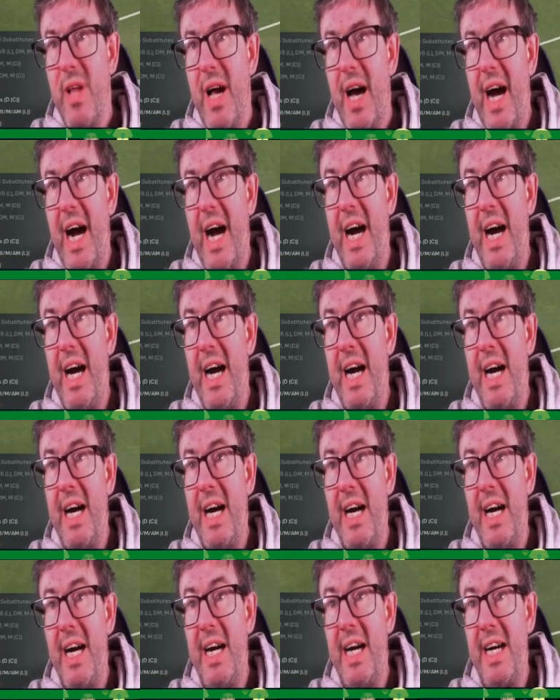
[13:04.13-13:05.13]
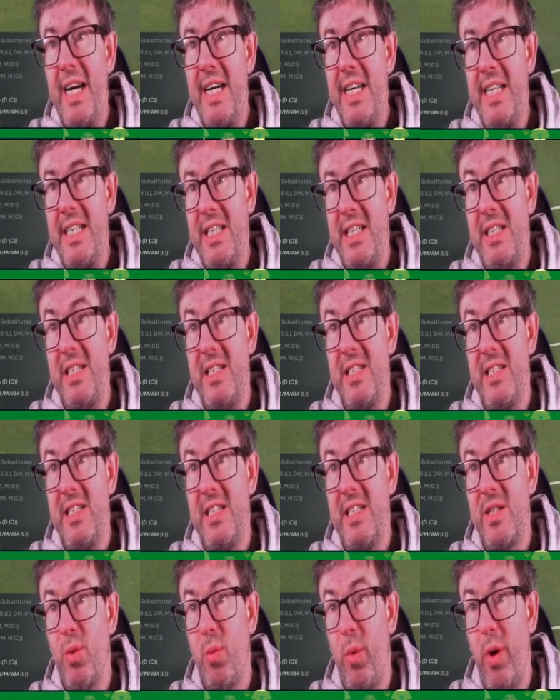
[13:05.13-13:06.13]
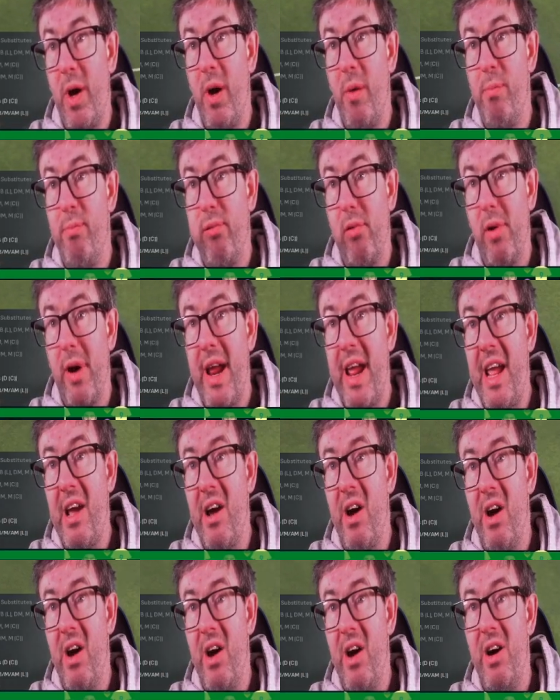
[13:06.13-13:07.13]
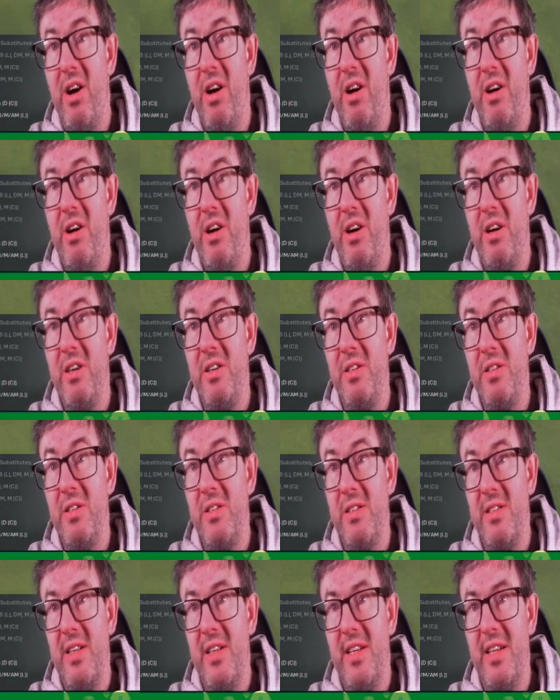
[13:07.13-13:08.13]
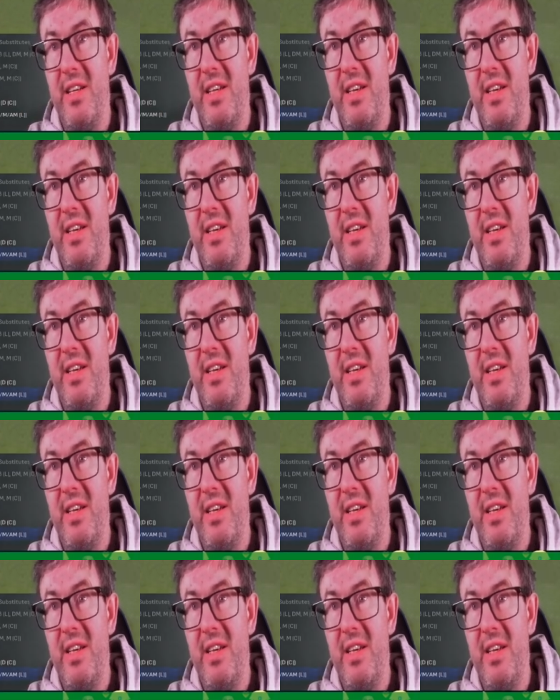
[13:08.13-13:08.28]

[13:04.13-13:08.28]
And we'll bring on...